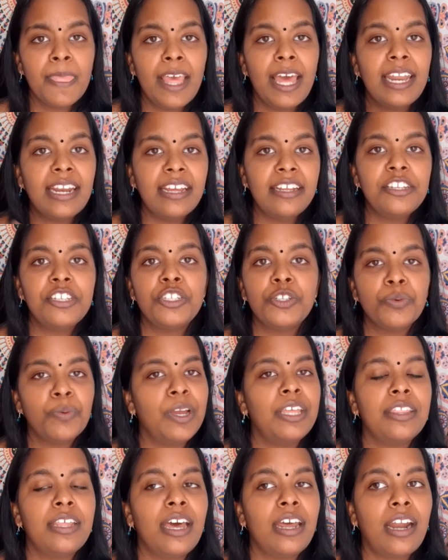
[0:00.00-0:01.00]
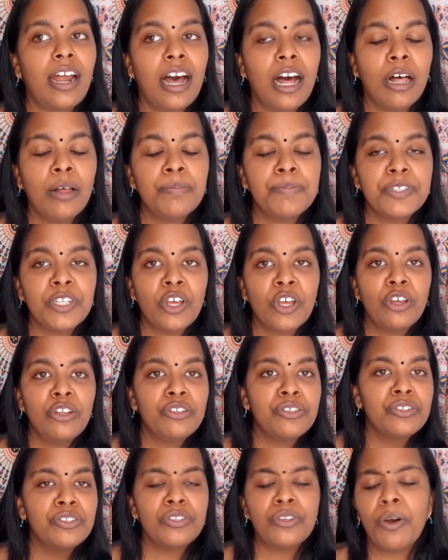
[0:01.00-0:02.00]
And I swear that helps
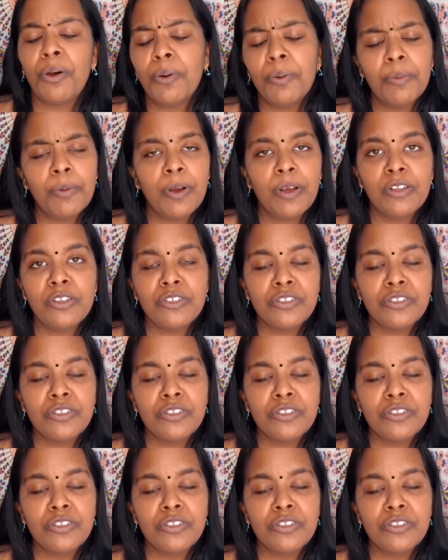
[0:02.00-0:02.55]
so